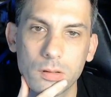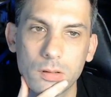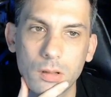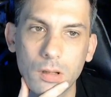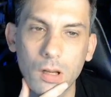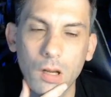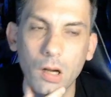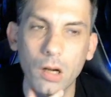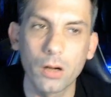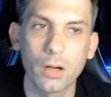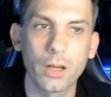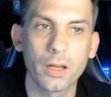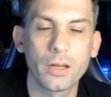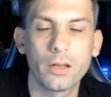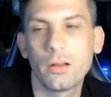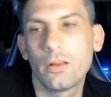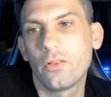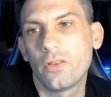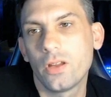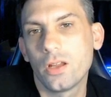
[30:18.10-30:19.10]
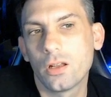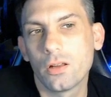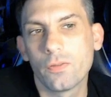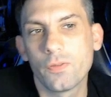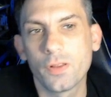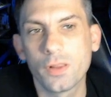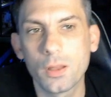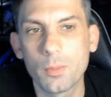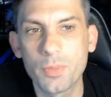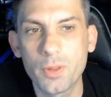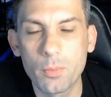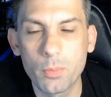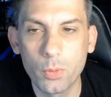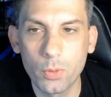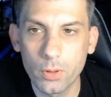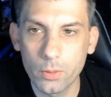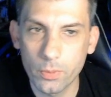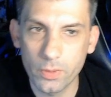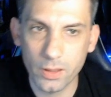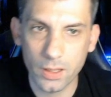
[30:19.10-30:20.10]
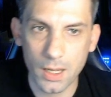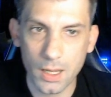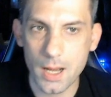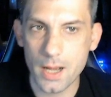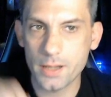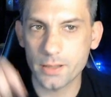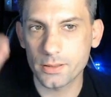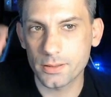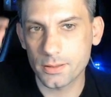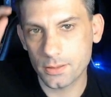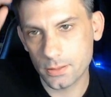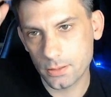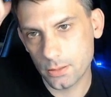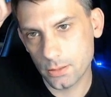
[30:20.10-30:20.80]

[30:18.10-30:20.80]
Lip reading: Alright, is he gonna fill up the board with guys?